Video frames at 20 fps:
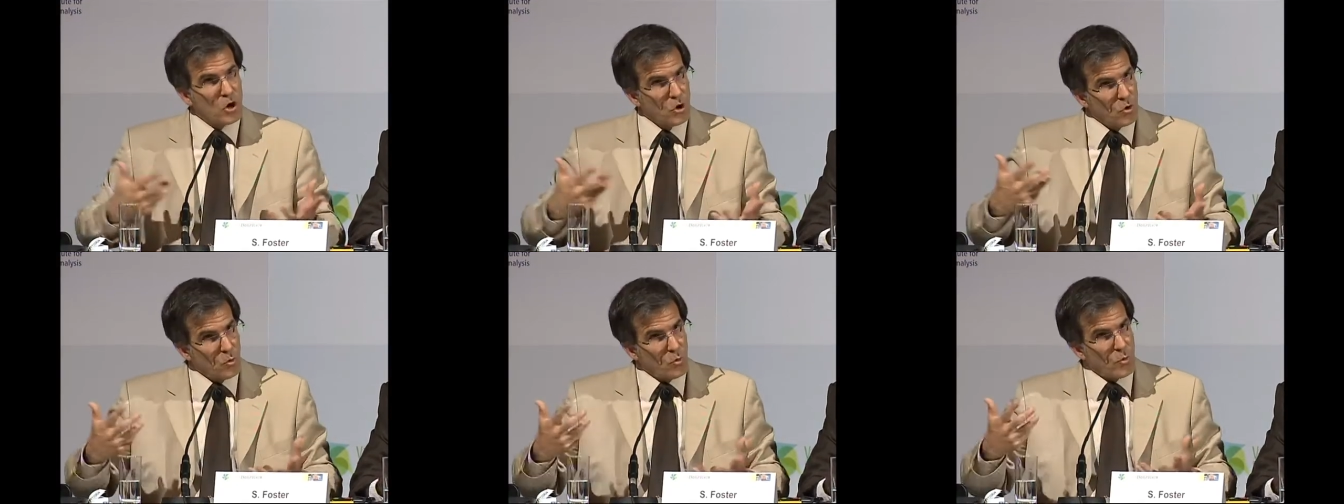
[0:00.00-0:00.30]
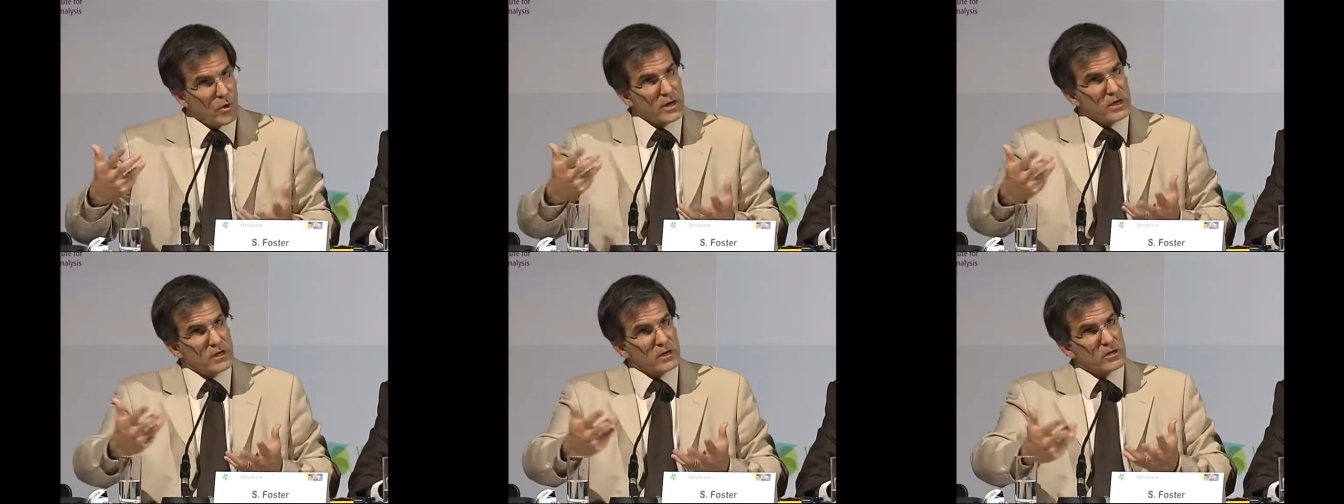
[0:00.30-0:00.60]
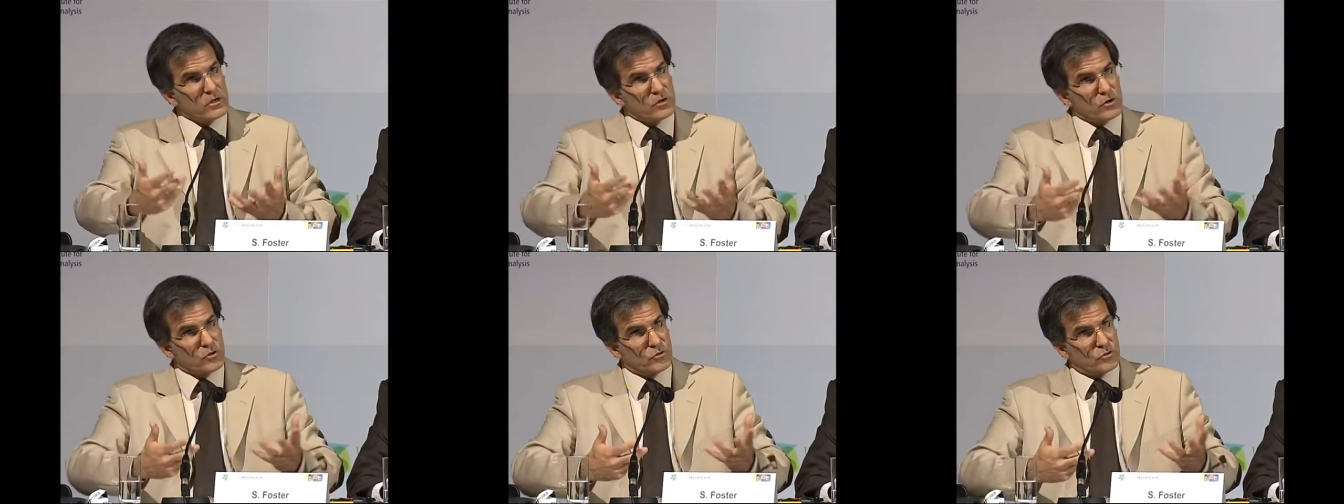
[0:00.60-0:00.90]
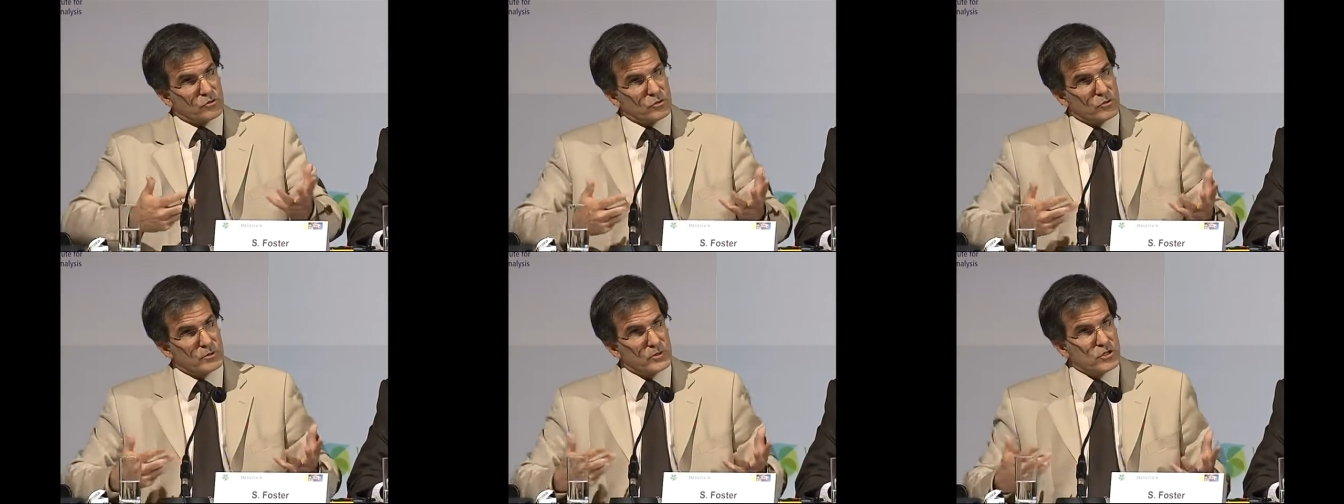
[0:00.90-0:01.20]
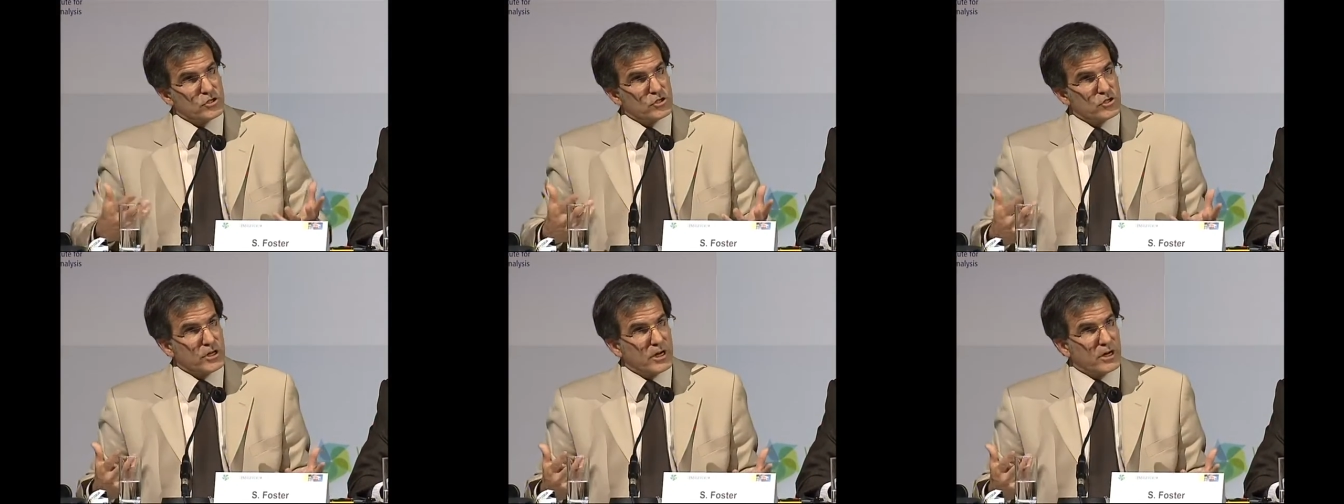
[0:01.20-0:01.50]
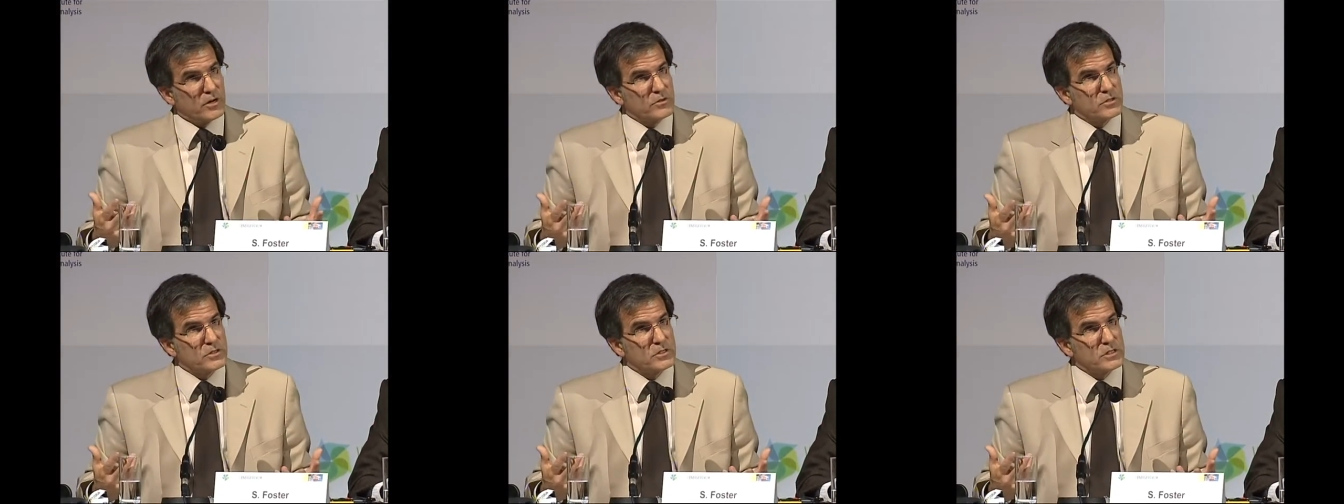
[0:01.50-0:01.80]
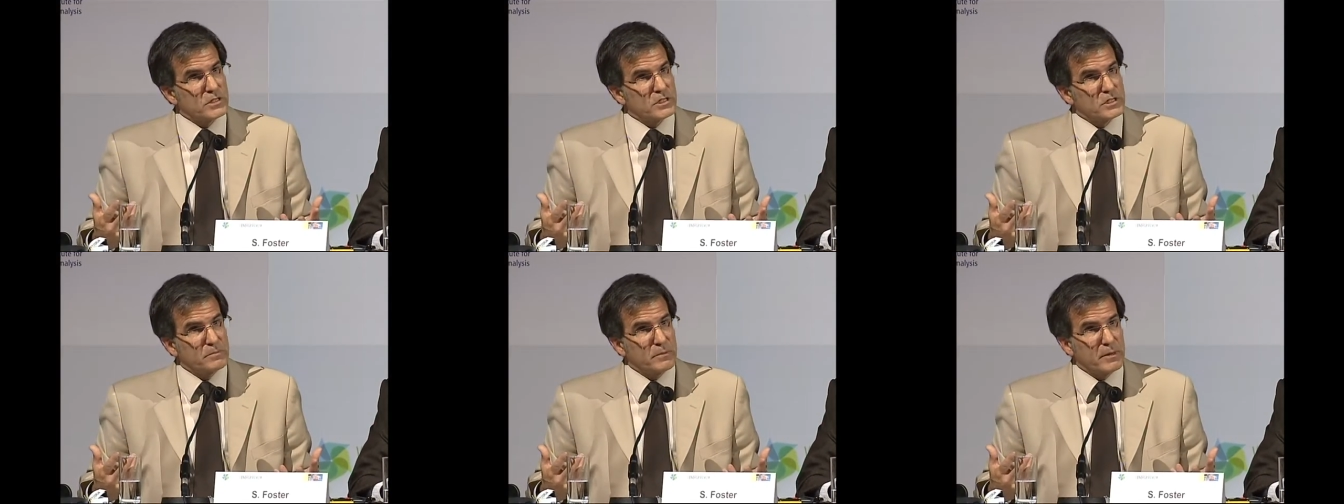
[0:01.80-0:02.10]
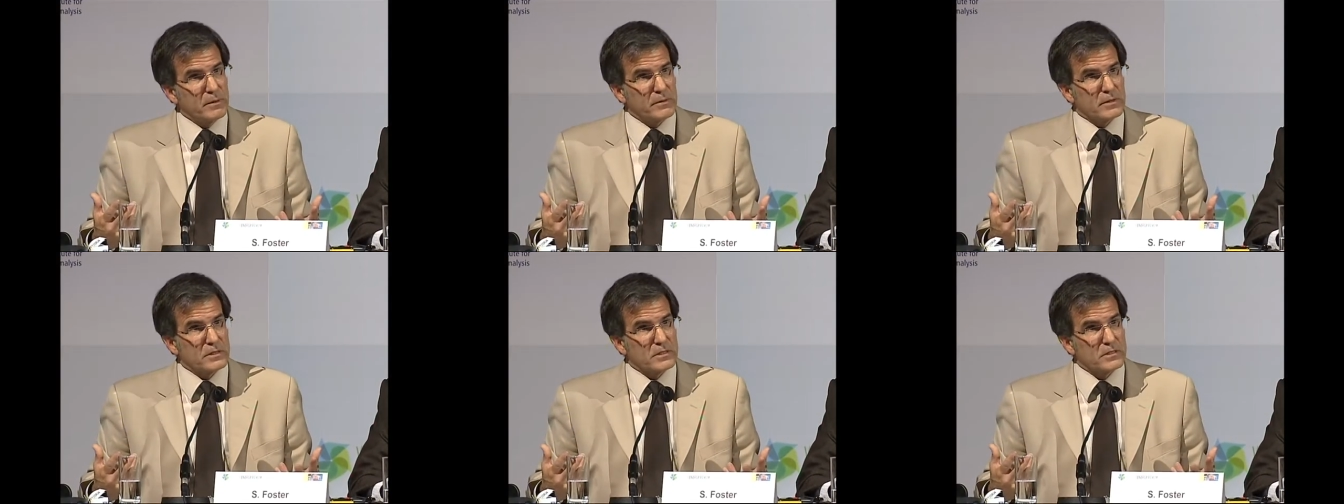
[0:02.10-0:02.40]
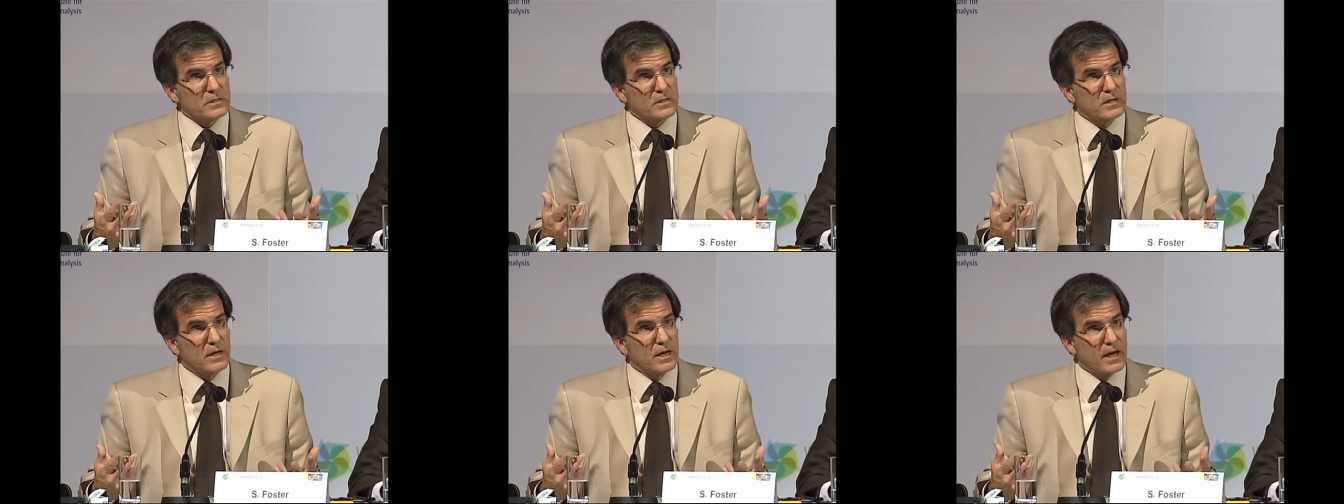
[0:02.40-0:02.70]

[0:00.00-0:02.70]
We can go through and share this experience.